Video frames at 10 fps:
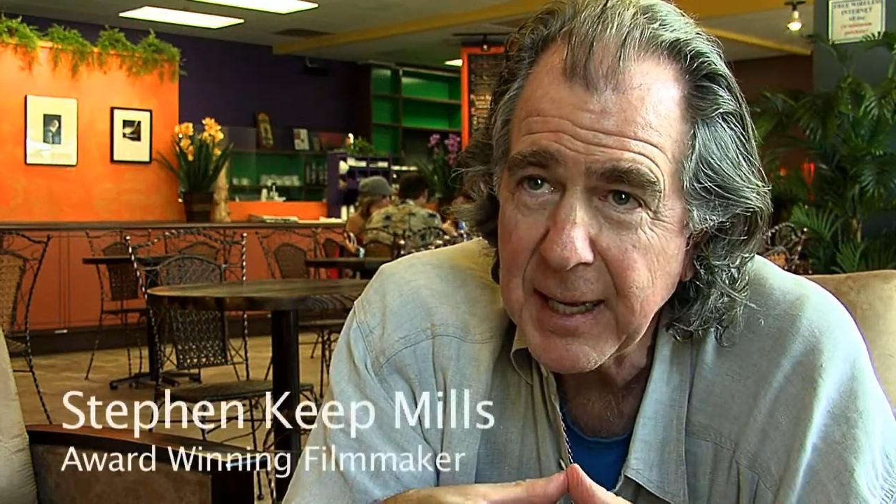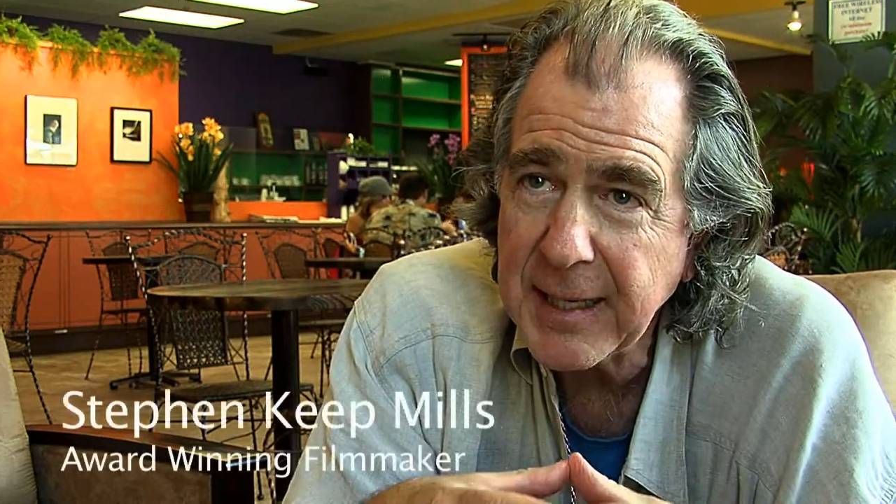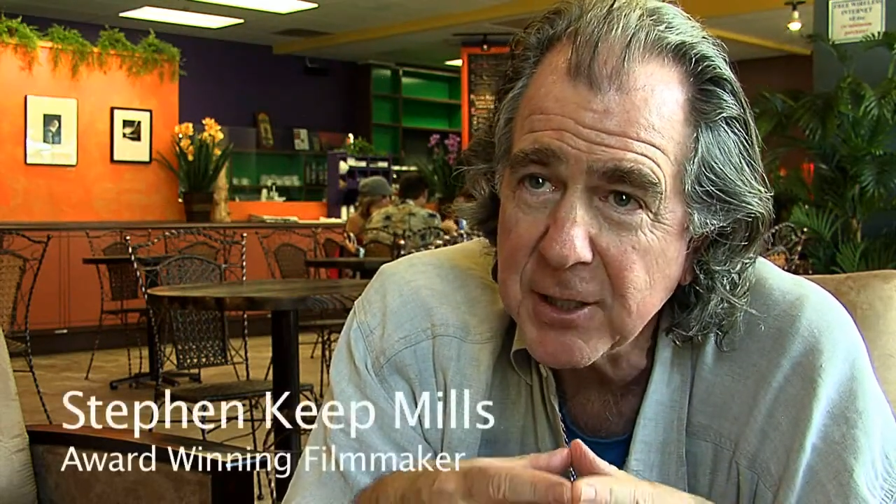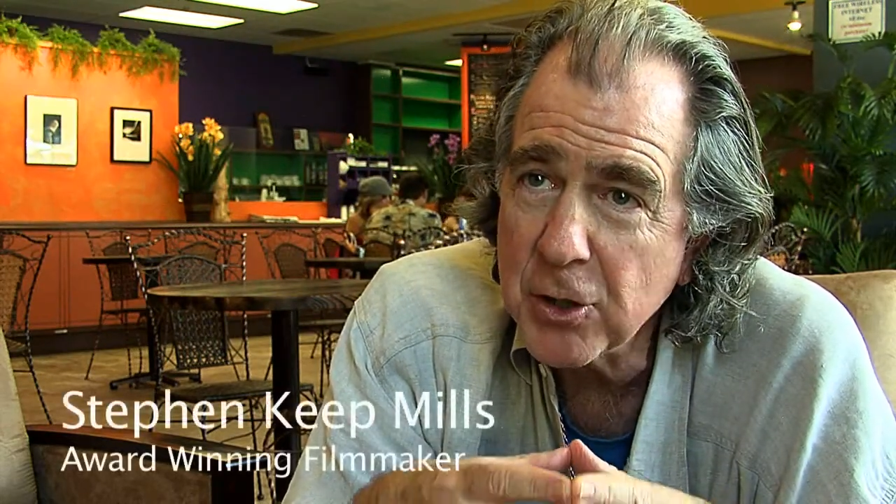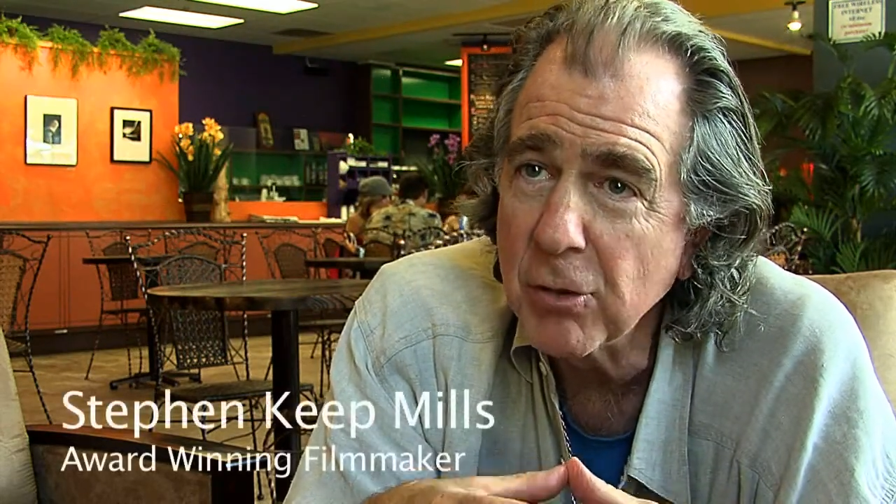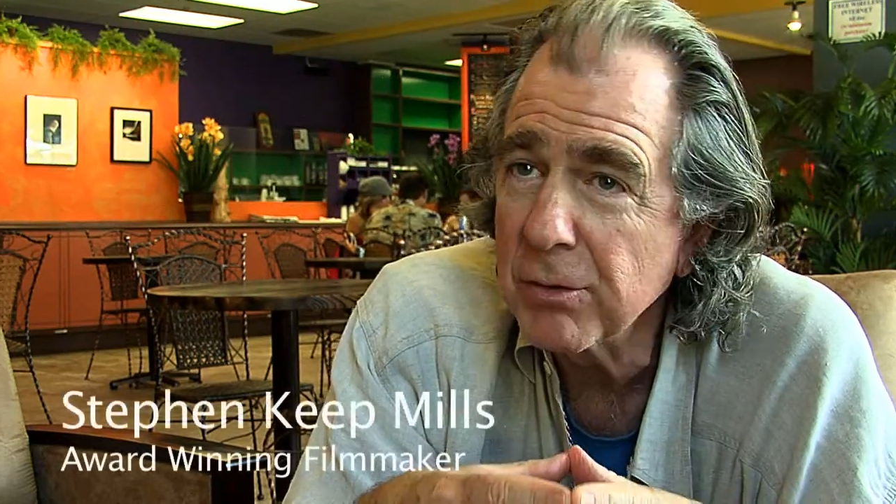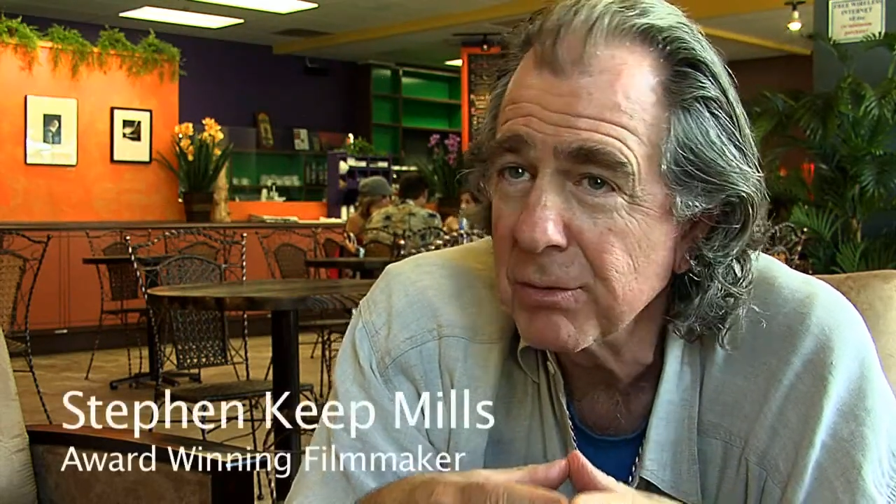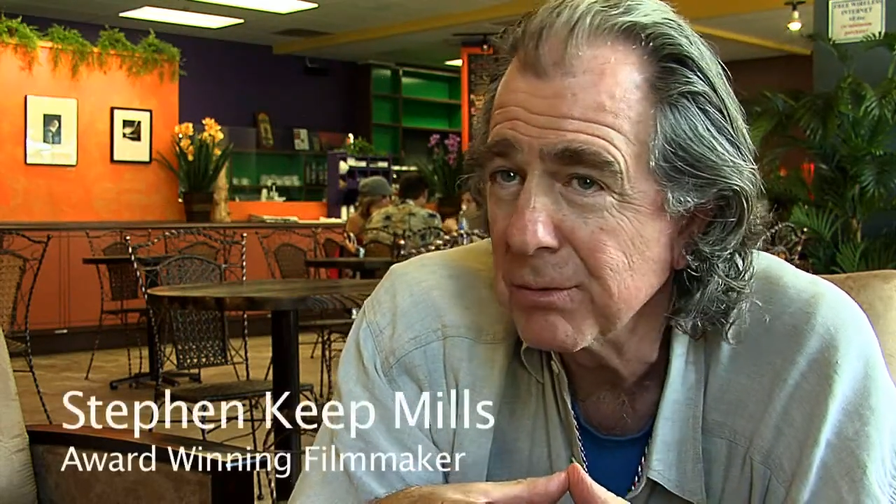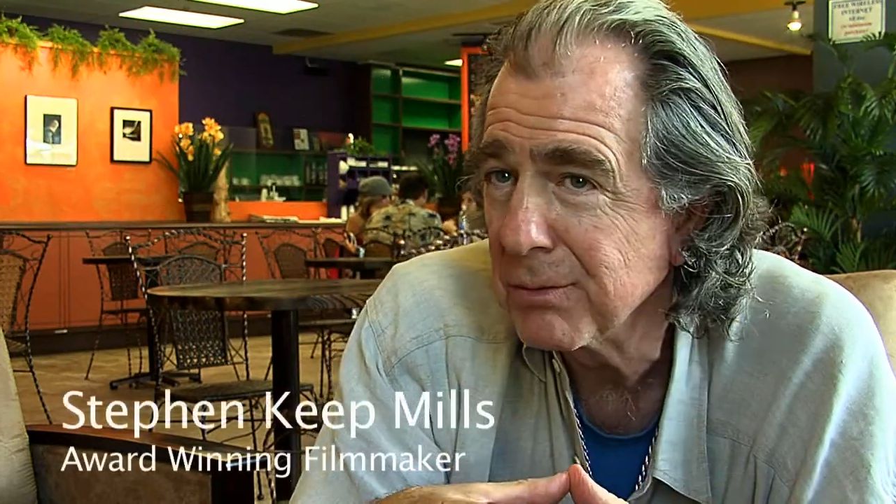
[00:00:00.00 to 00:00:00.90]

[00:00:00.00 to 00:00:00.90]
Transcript: and don't